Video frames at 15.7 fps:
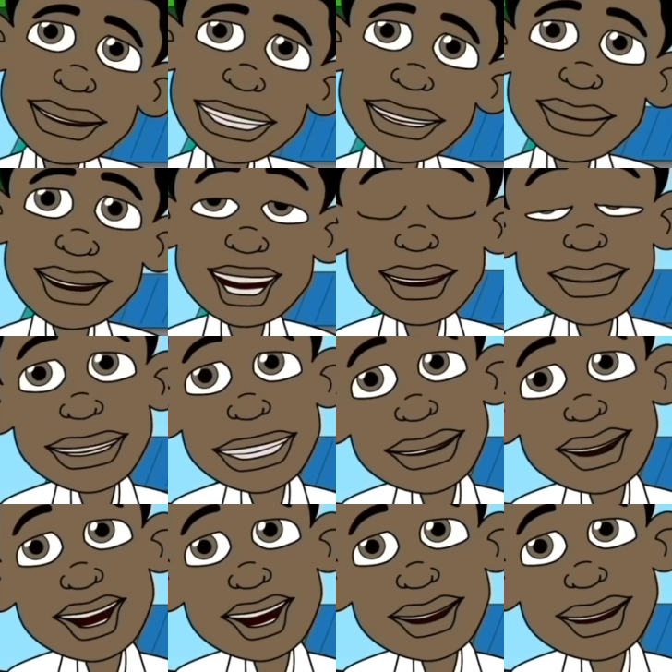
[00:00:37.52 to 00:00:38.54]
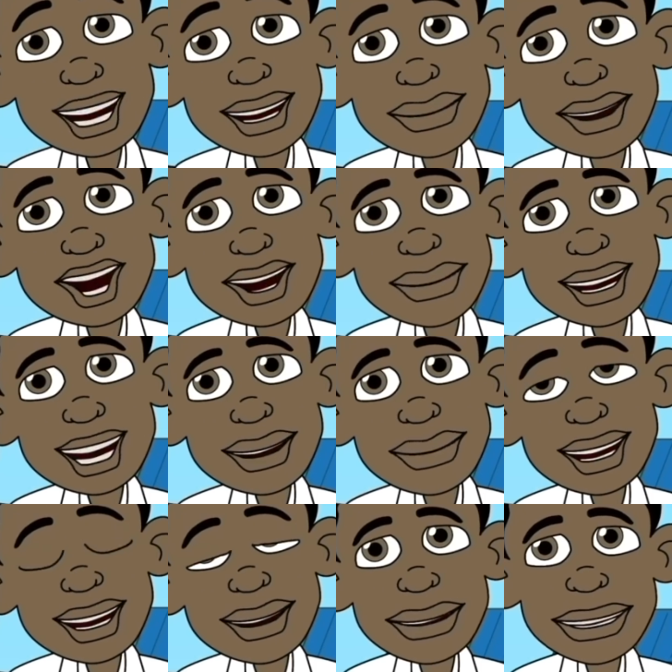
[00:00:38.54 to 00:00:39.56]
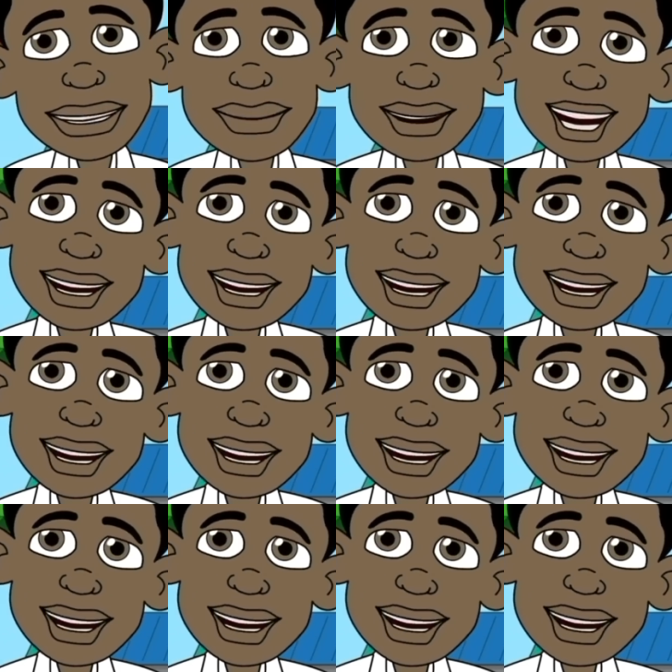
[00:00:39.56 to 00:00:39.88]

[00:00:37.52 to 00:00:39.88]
day, a few years ago, I got into a